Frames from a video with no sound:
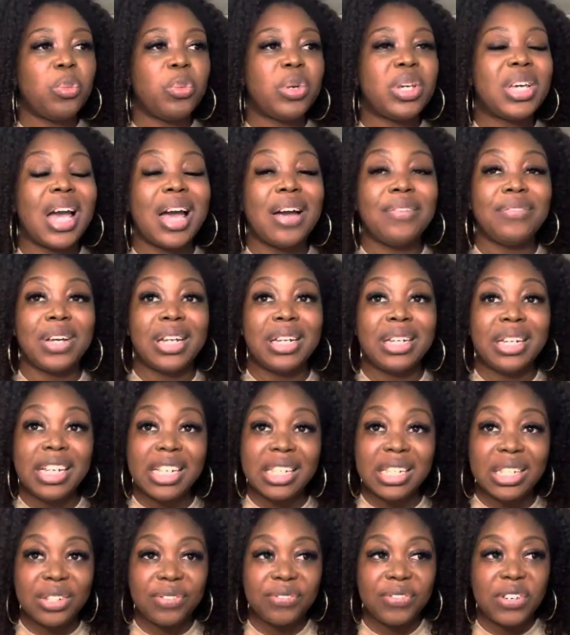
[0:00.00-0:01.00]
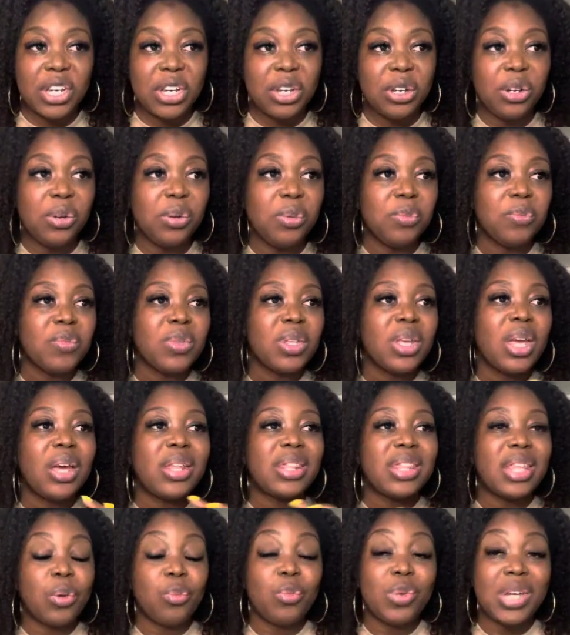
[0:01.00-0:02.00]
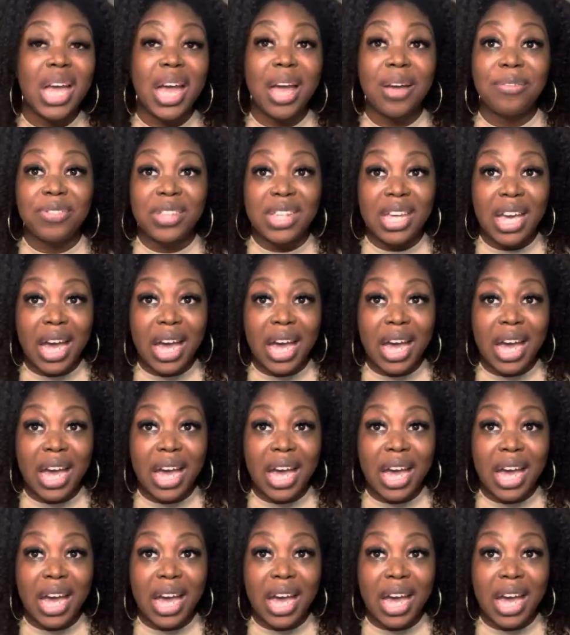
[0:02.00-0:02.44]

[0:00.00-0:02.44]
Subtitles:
We have a list view, then we have the